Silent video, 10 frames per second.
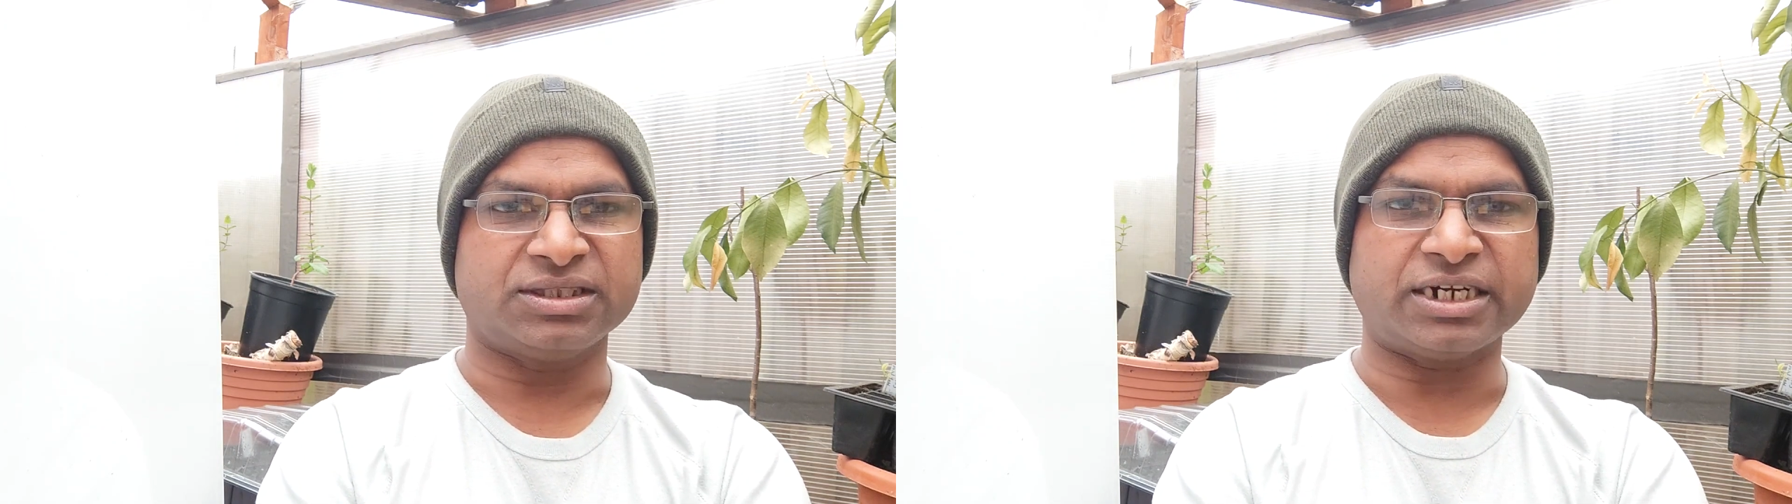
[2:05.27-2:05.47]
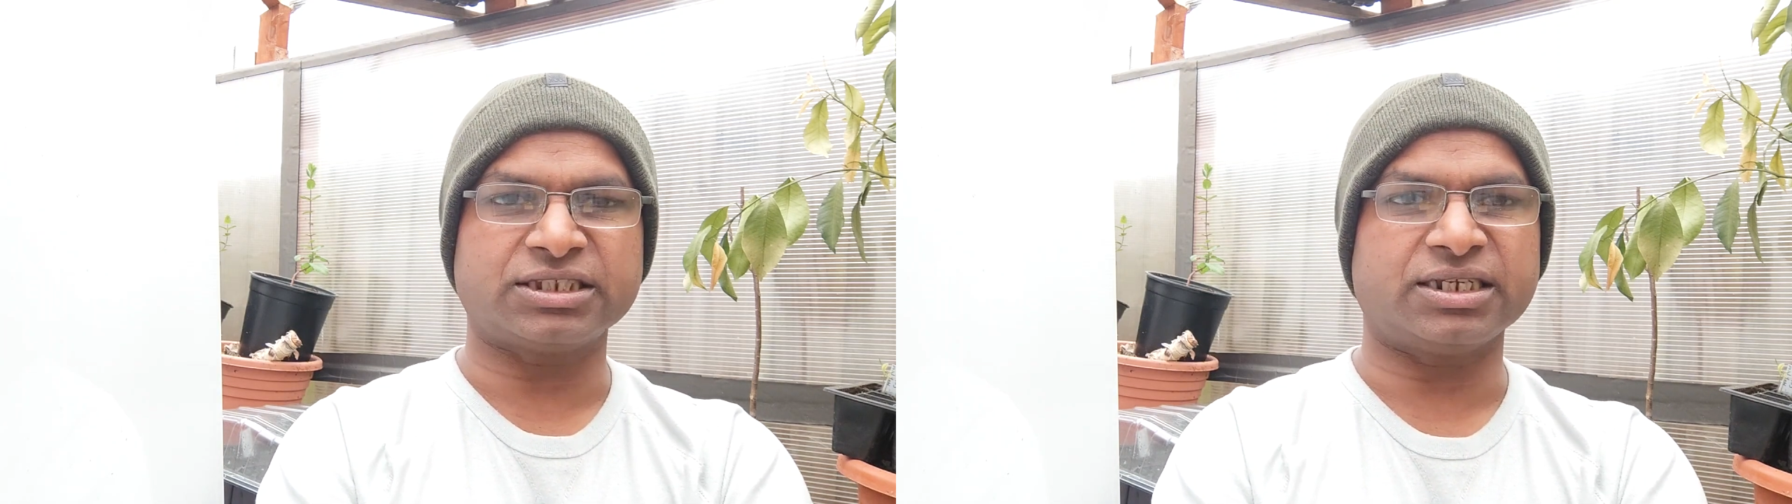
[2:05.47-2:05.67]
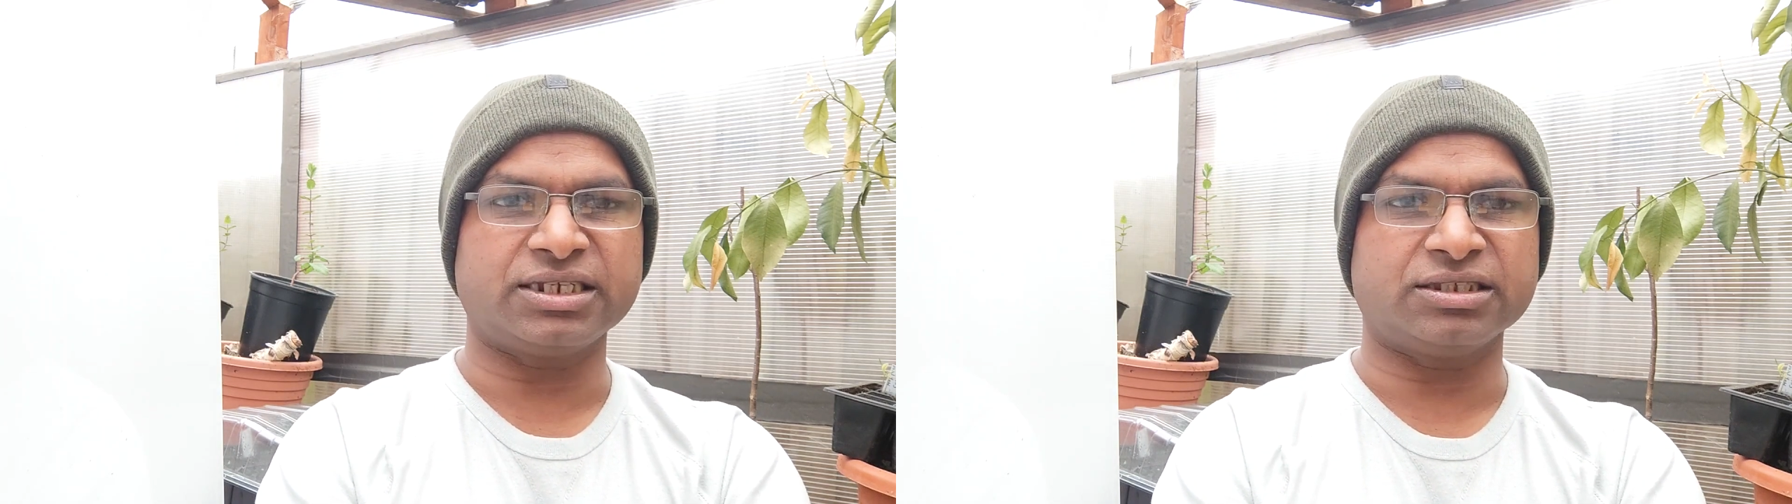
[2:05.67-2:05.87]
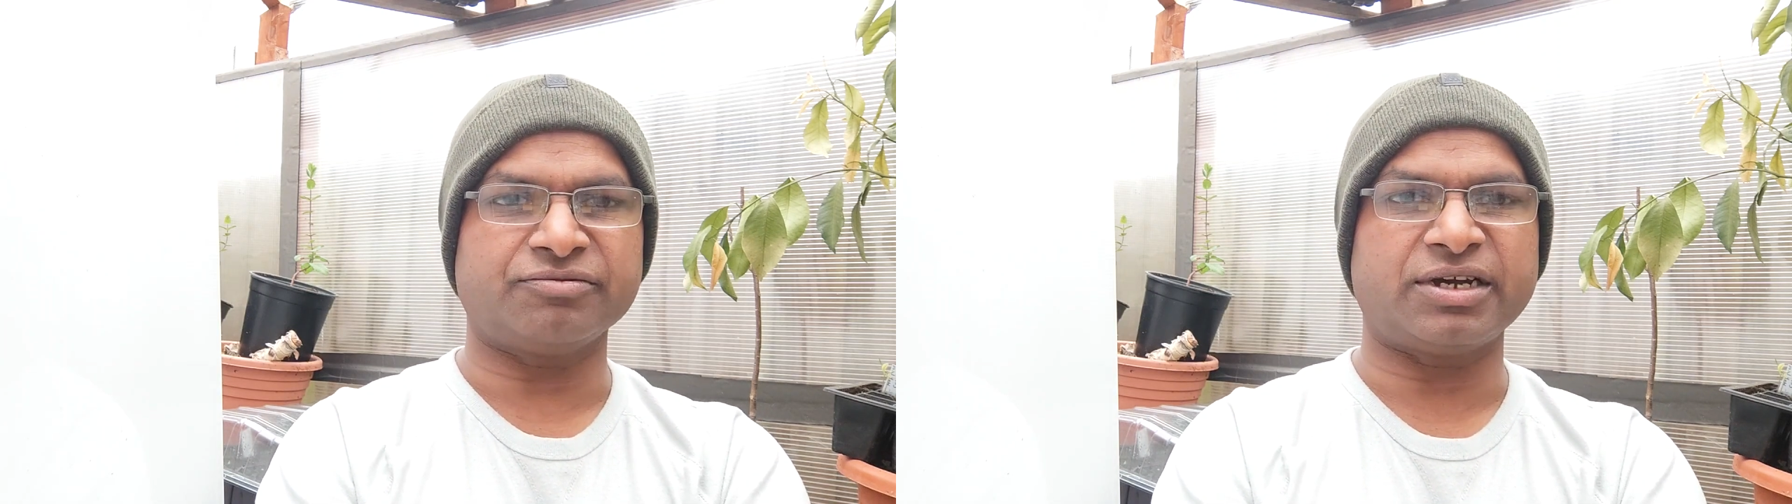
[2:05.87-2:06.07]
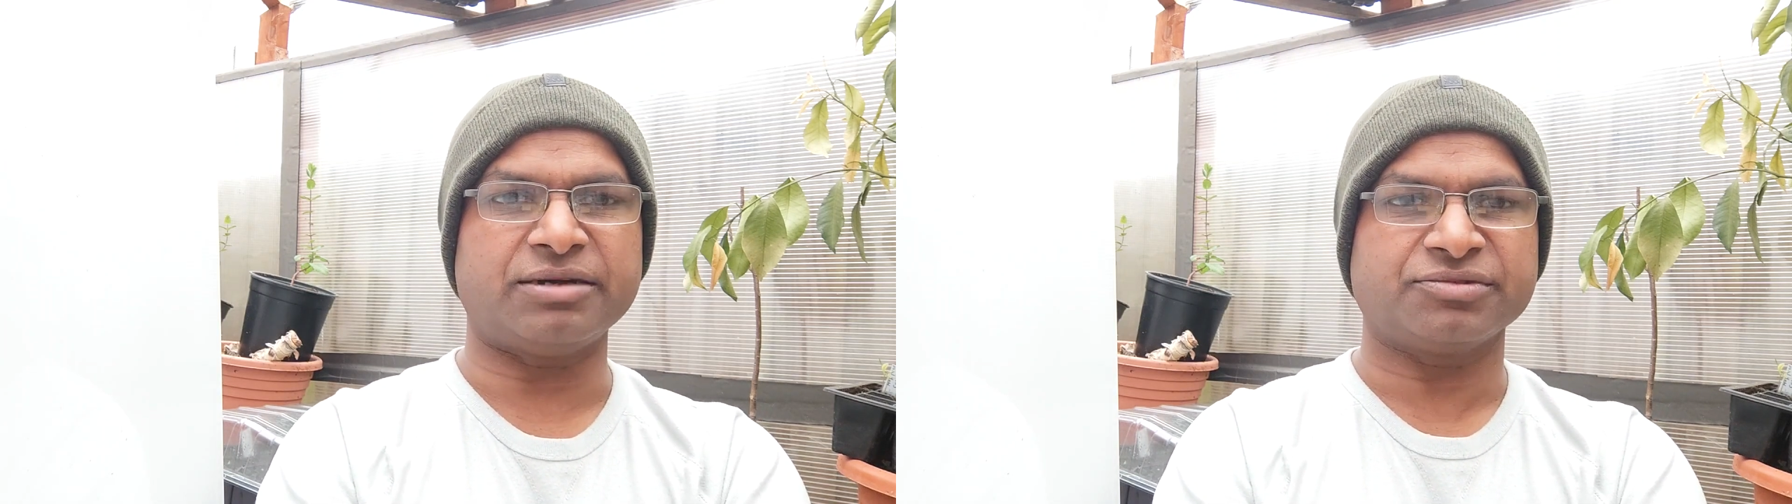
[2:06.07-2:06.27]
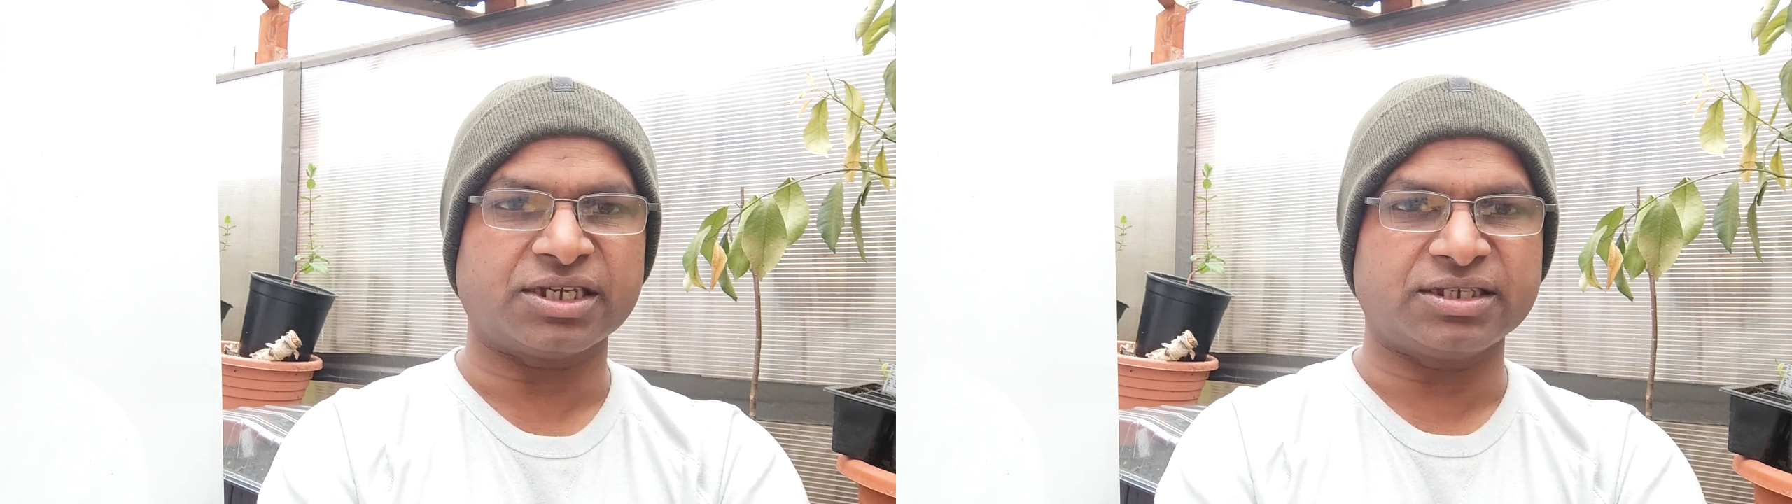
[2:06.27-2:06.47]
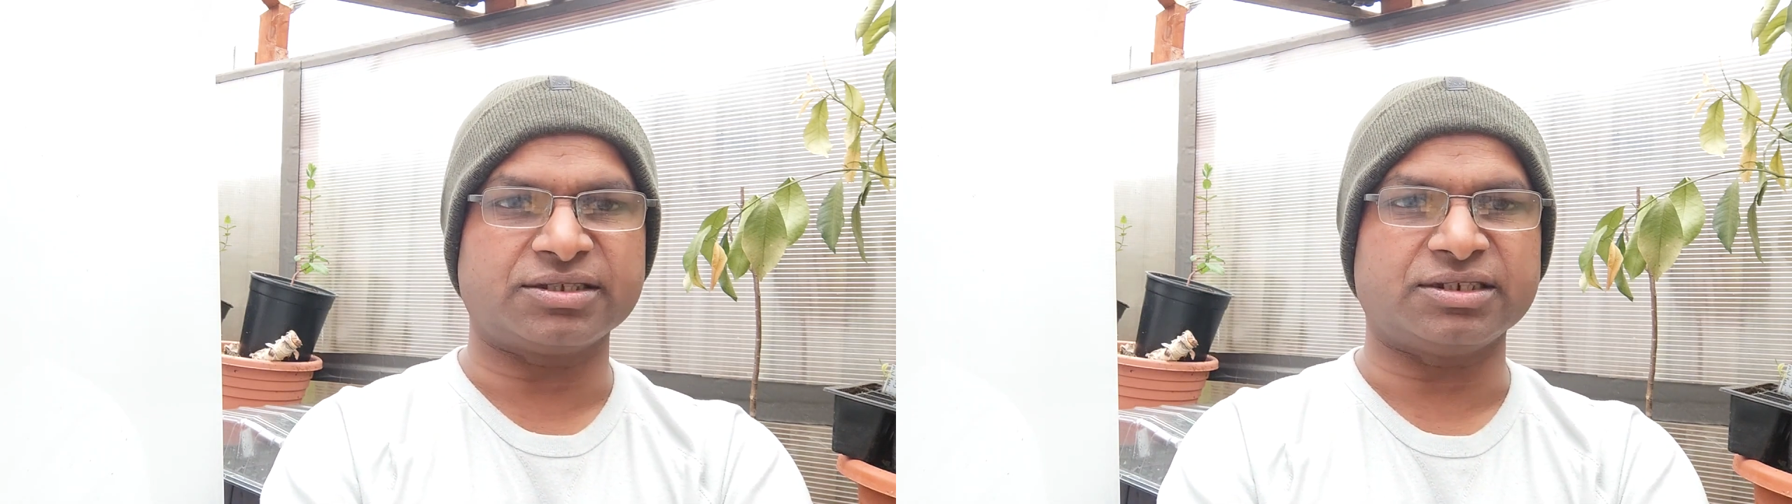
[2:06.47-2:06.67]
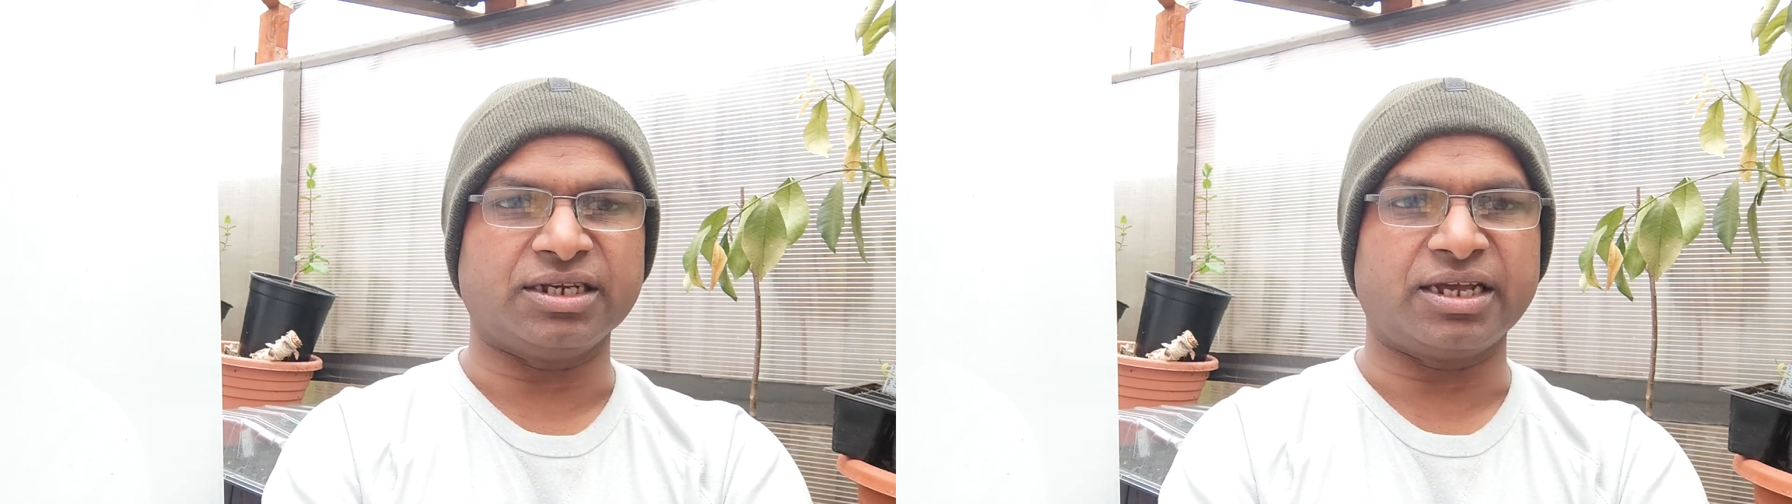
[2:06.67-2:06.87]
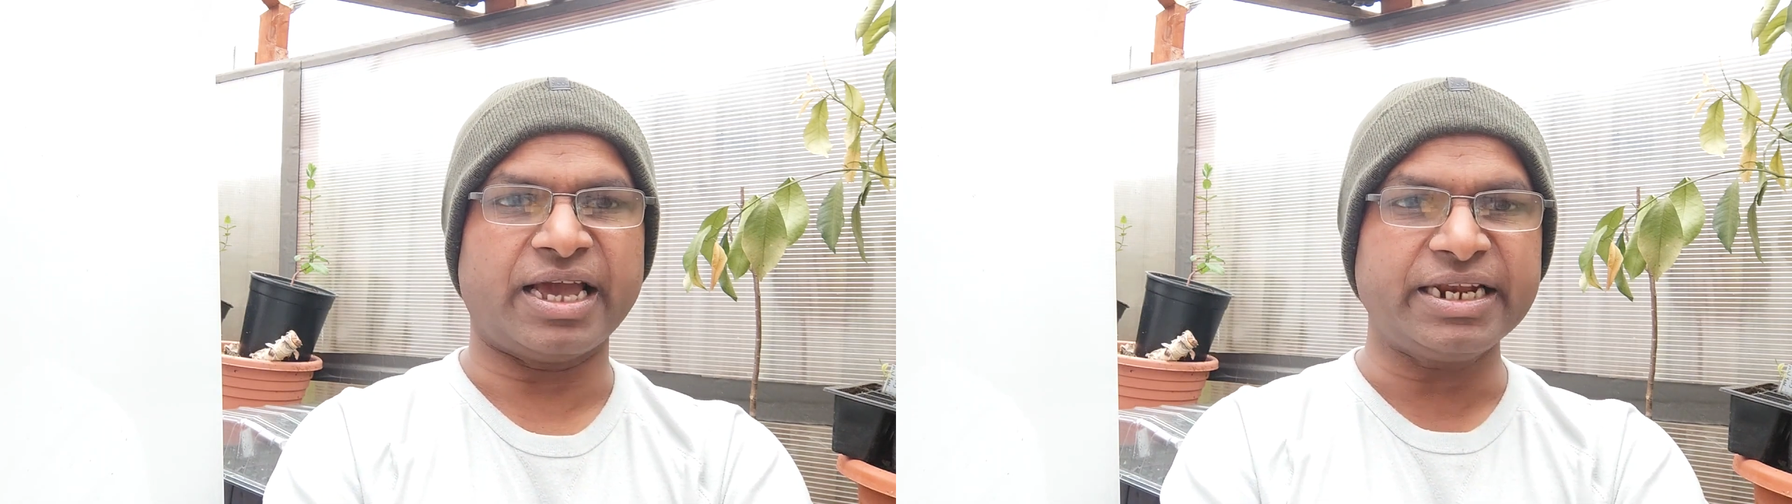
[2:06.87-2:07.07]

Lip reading: That's the reason why I'm suggesting